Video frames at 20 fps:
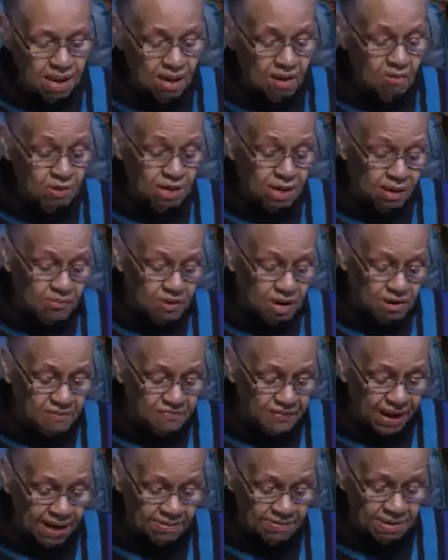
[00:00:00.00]
we don't want to
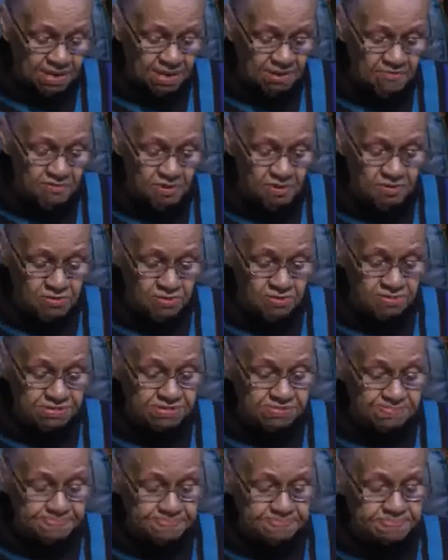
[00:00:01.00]
follow any
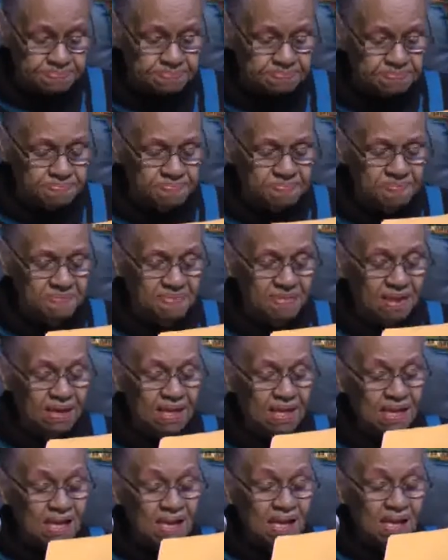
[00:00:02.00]
rules.
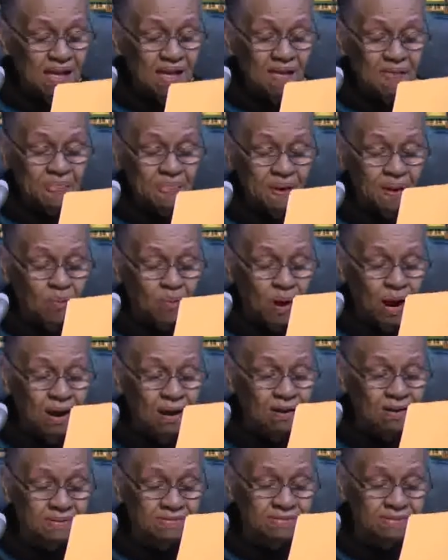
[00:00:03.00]
The
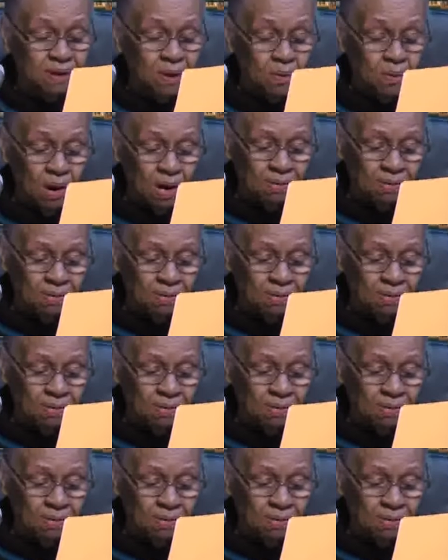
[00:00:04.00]
word the